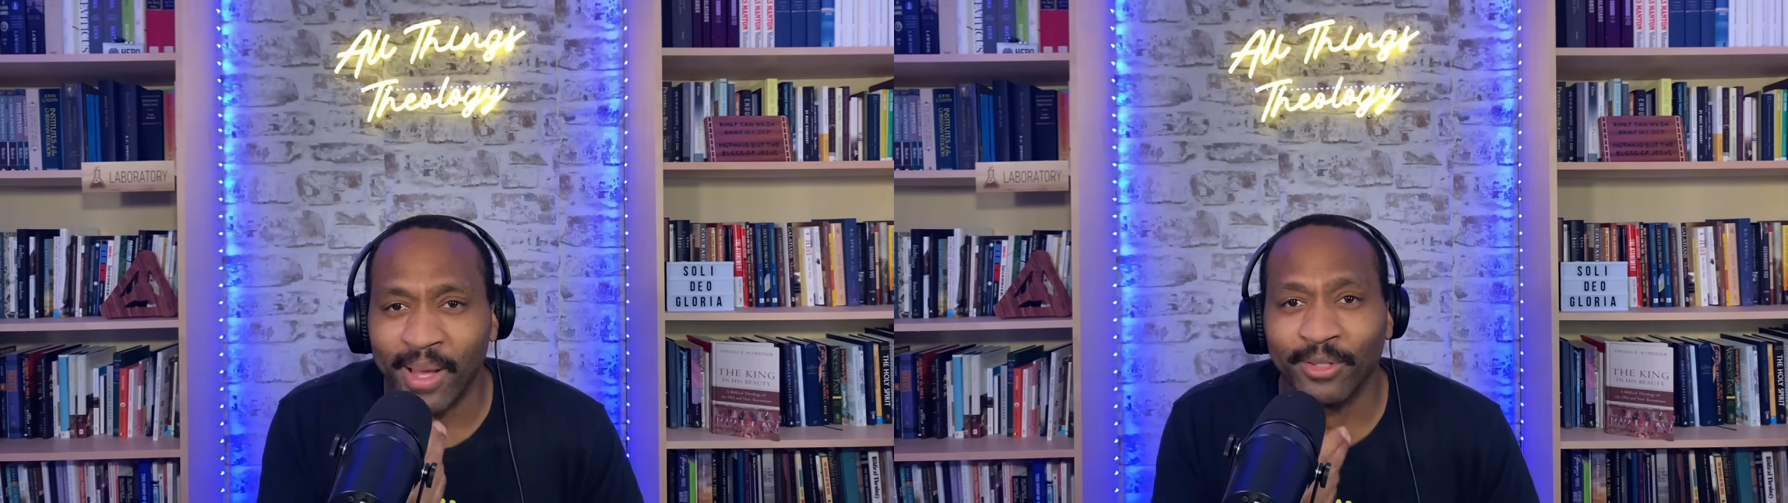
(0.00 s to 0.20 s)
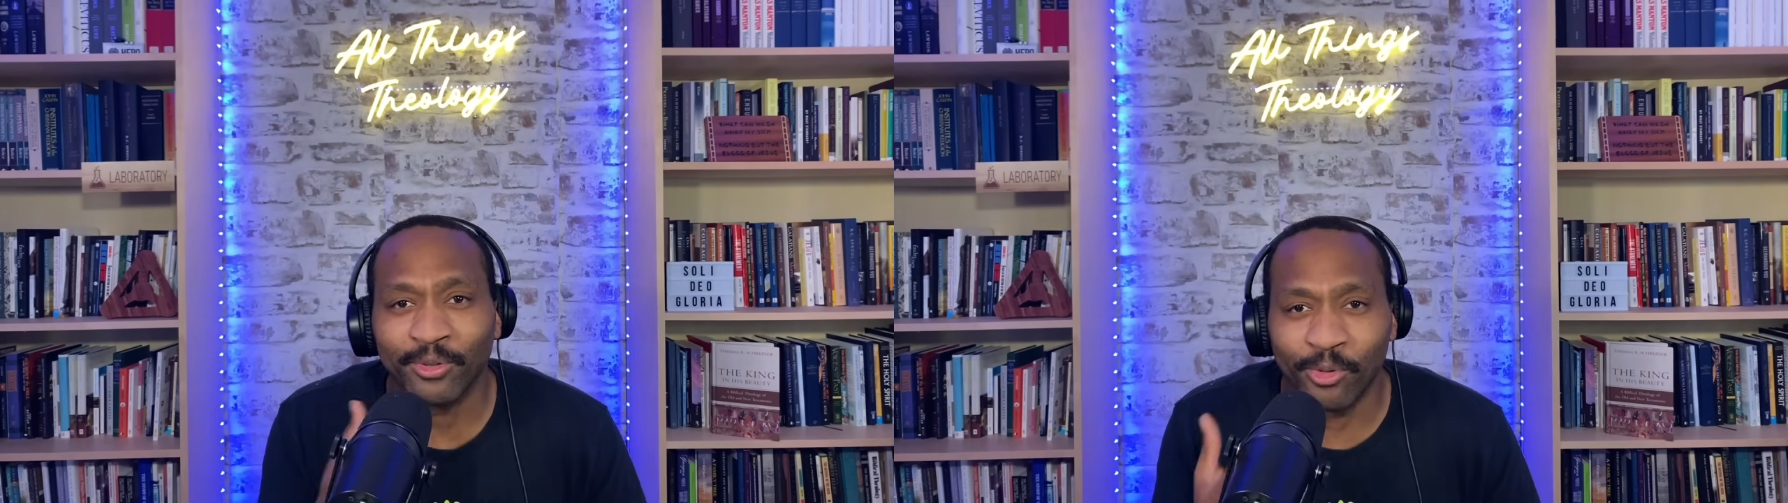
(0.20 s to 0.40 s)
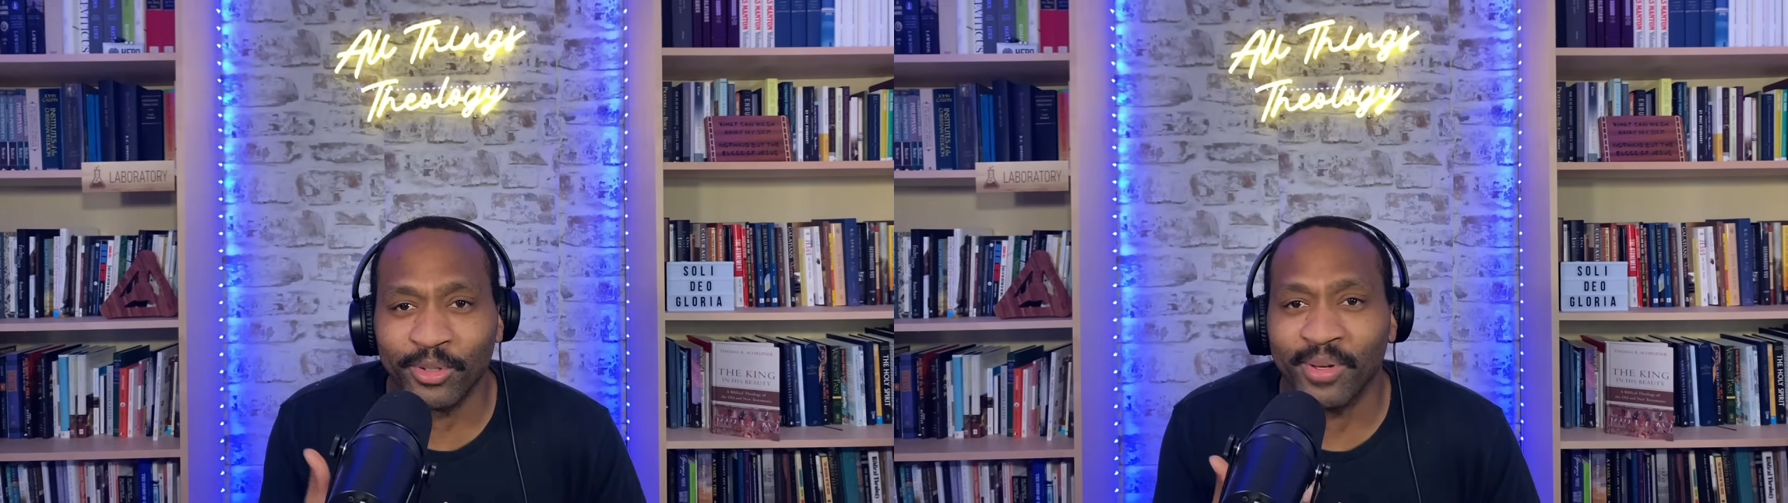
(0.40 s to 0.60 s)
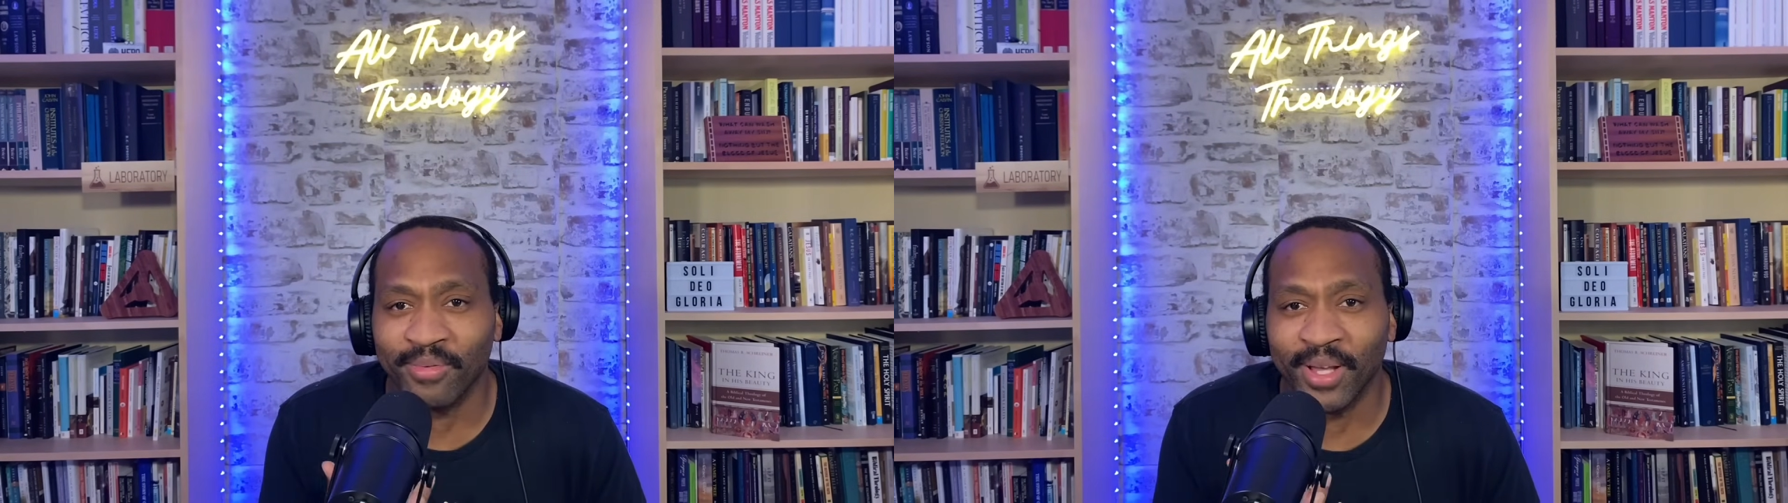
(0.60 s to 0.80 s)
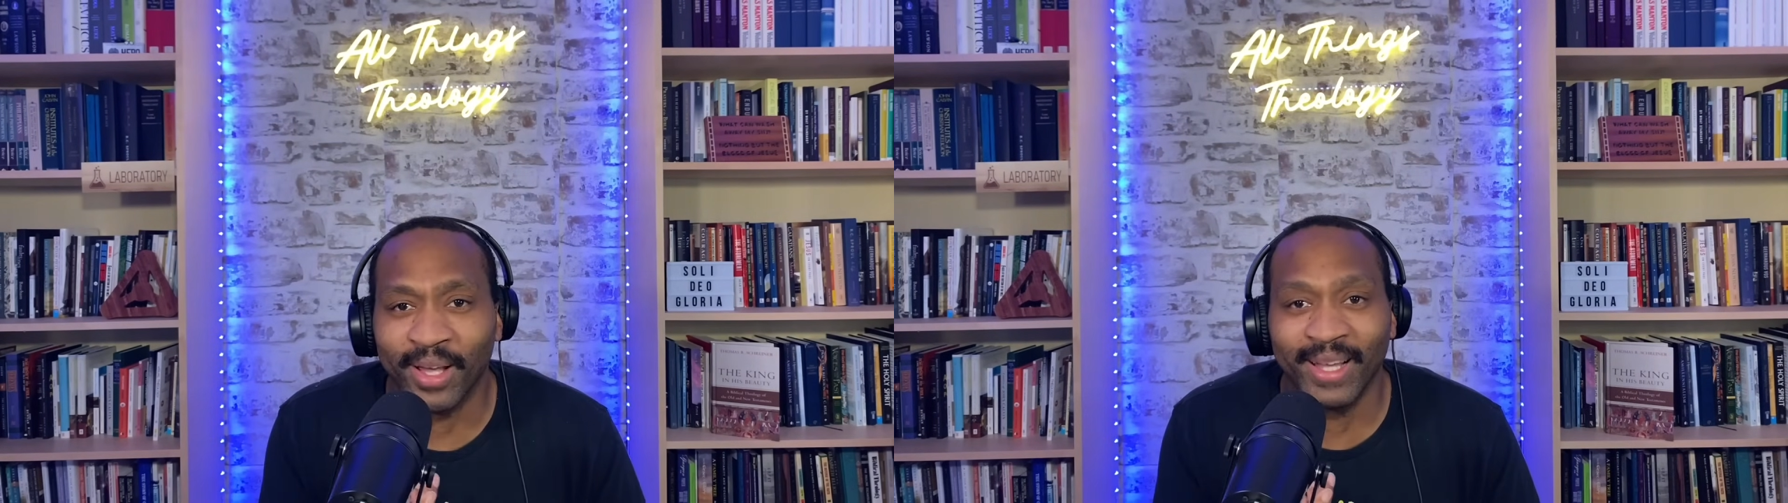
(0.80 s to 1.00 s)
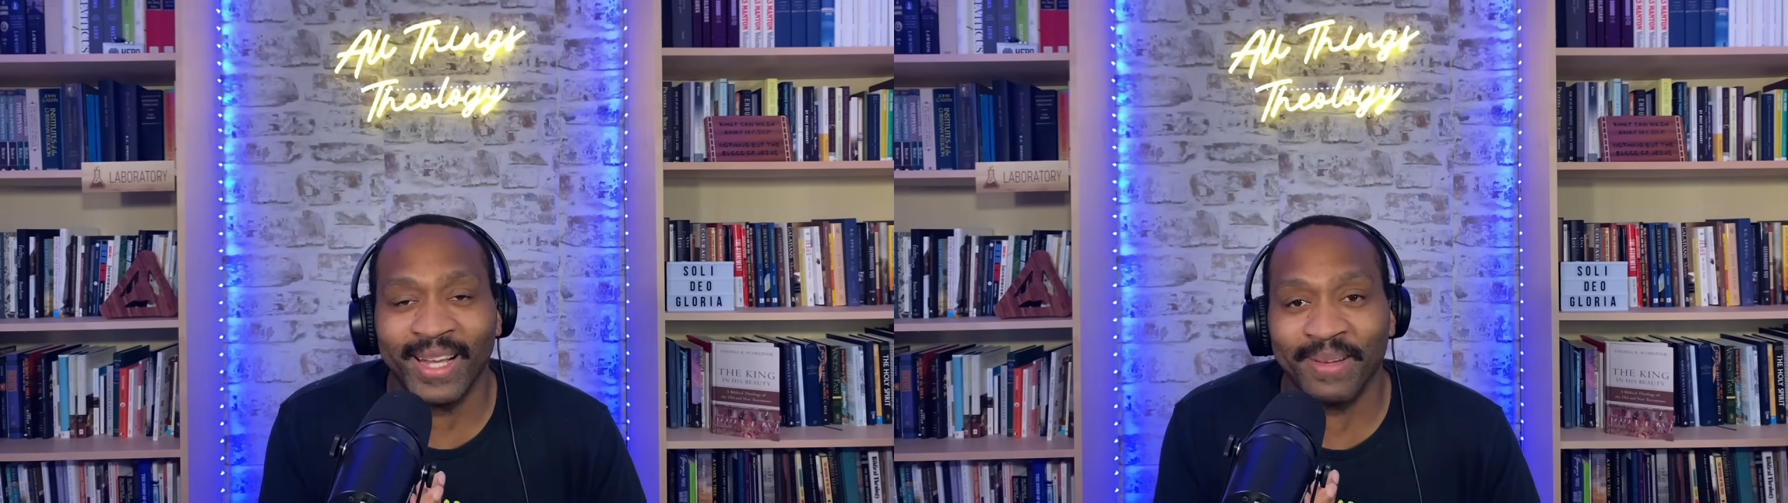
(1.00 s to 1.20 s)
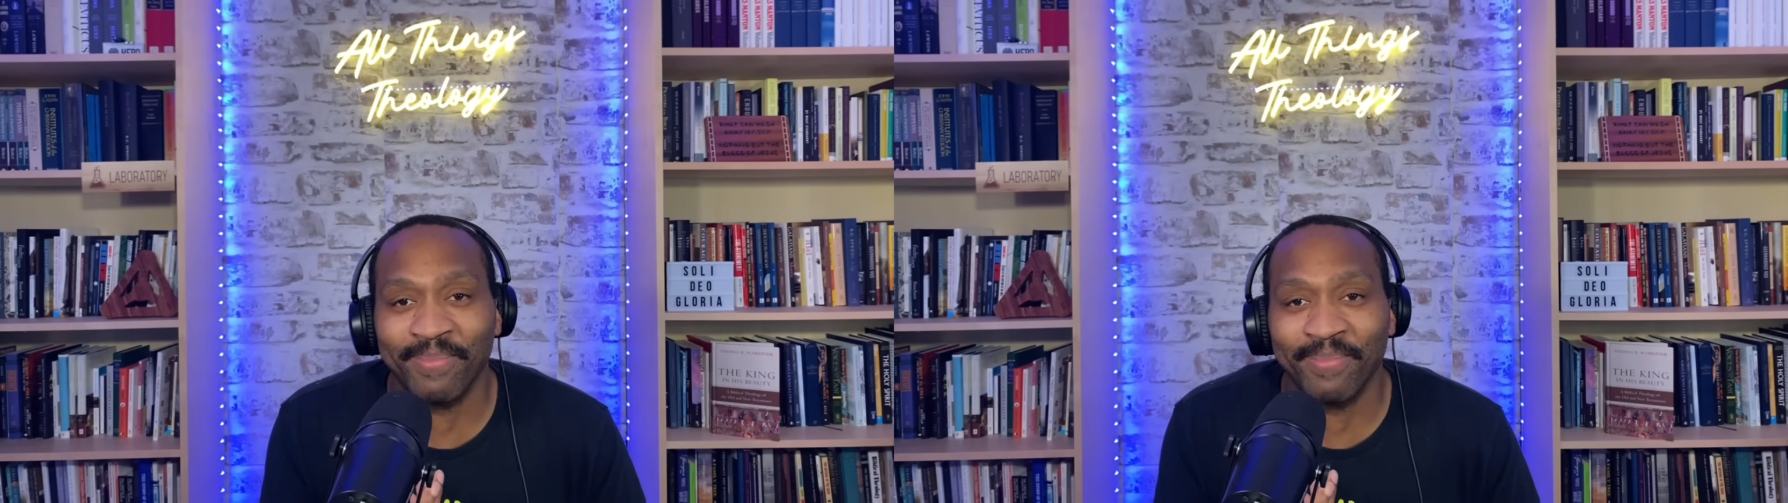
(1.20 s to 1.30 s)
my source of uh,